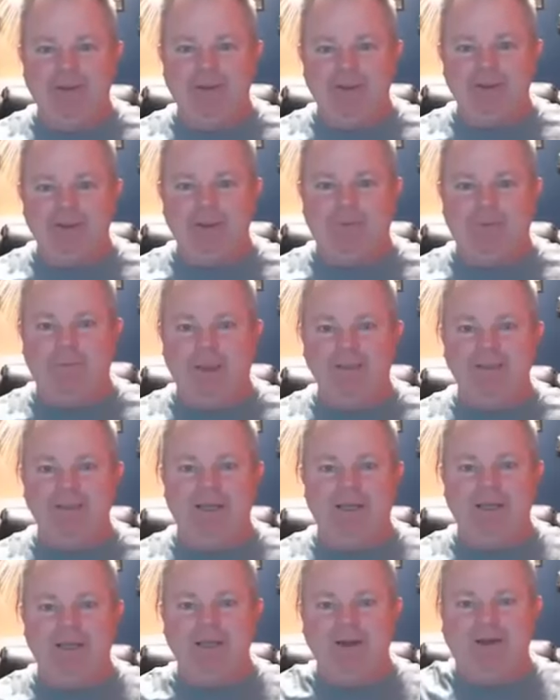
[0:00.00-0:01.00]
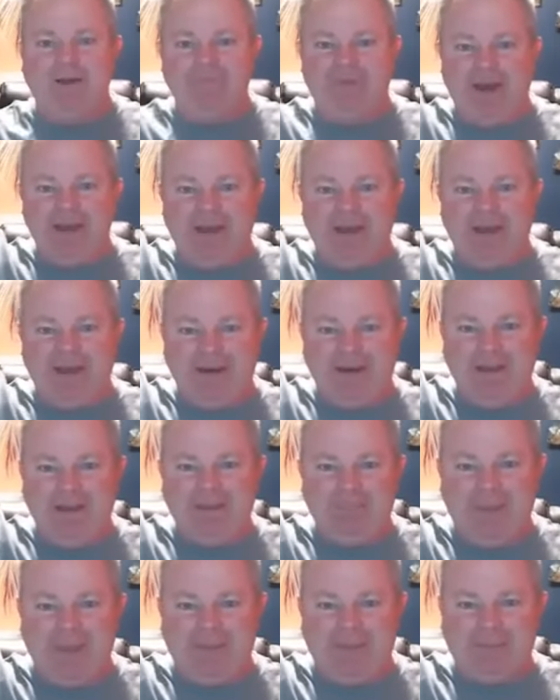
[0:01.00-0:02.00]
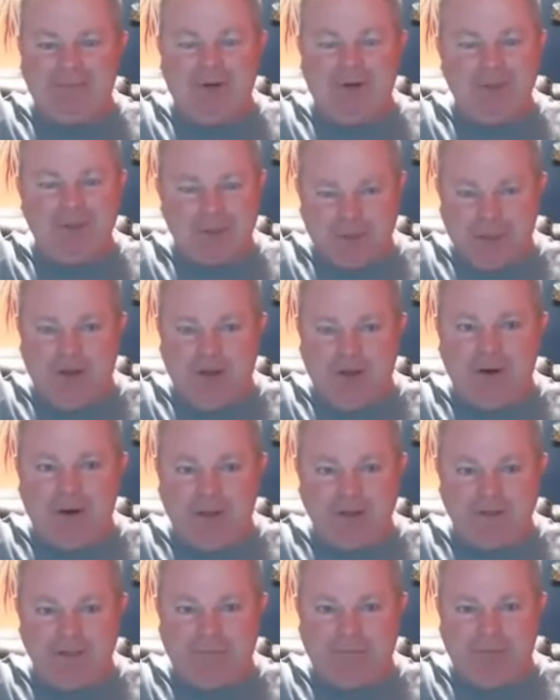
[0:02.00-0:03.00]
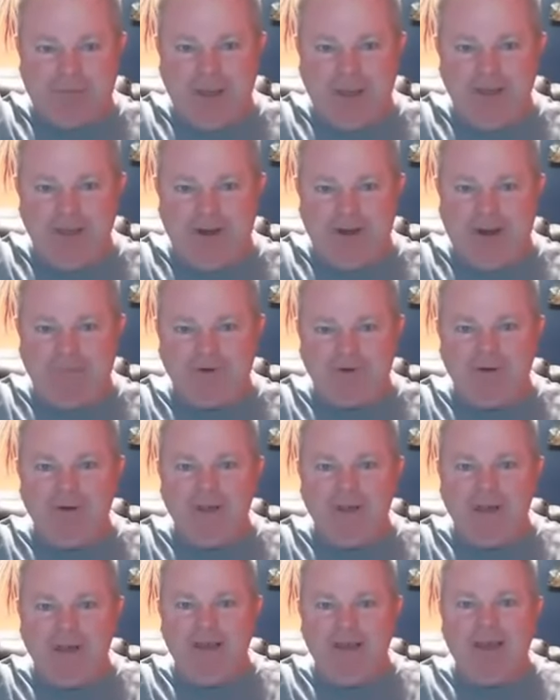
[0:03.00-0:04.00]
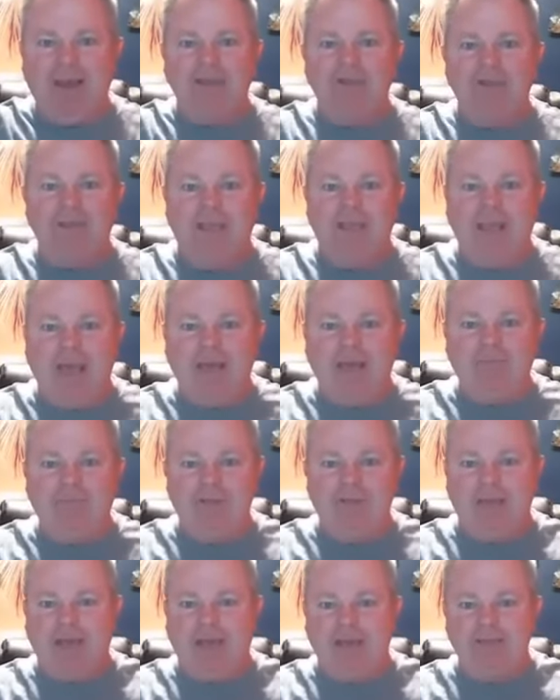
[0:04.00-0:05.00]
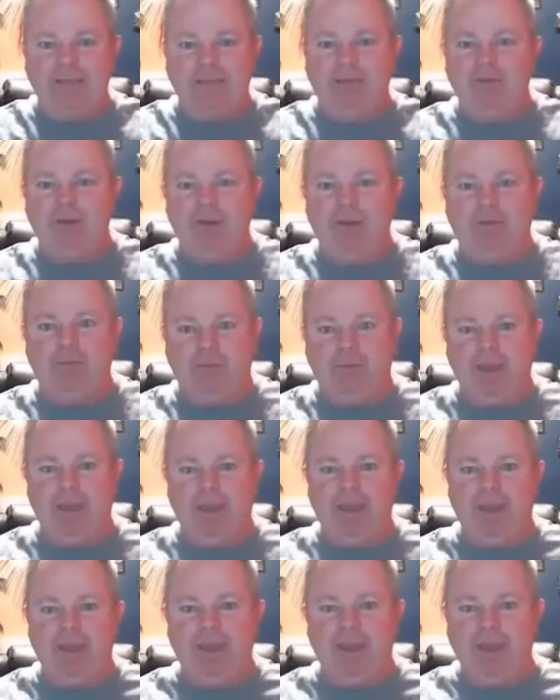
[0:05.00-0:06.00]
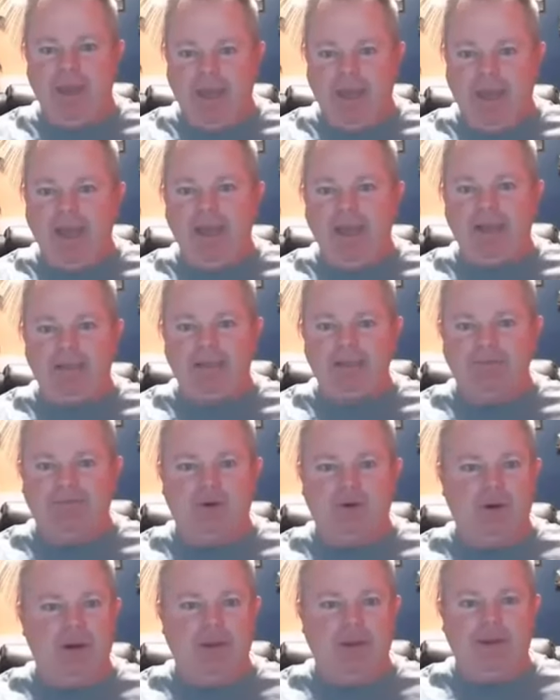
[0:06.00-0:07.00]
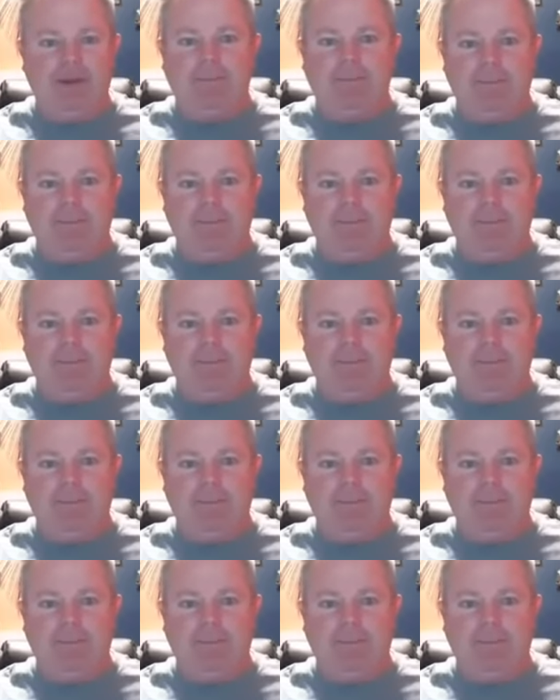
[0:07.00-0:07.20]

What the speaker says: So basically, you can find a ClickBank or a CPA offer and actually advertise it with Bing ads for like a couple